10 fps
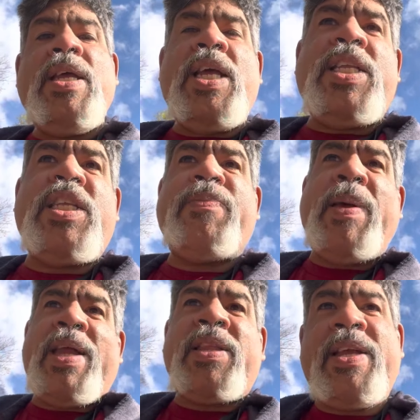And the
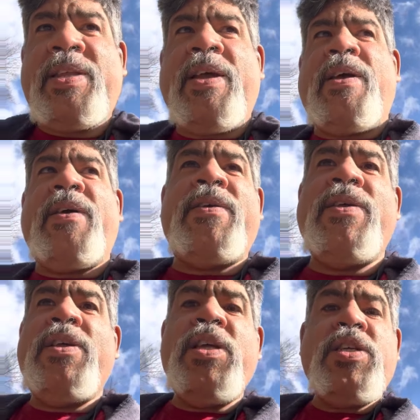fact that
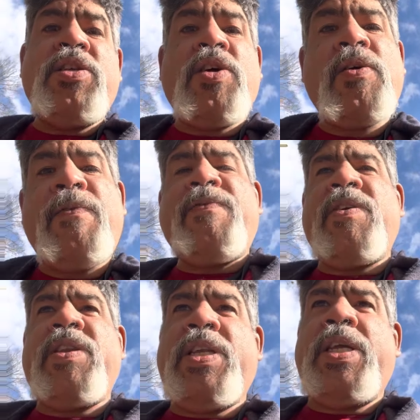so-called
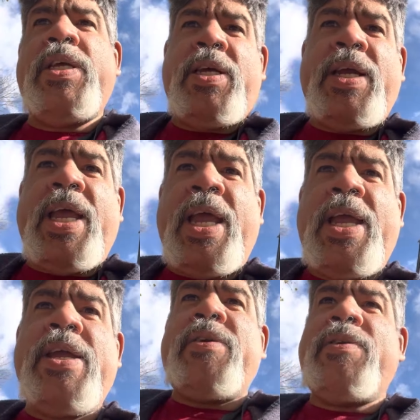friendly
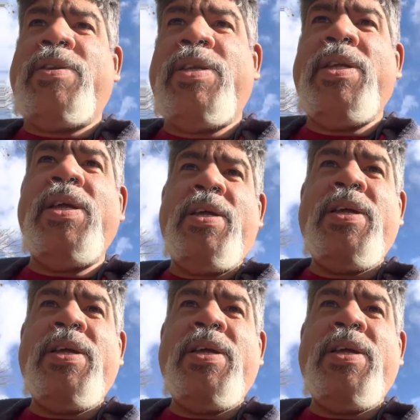anchors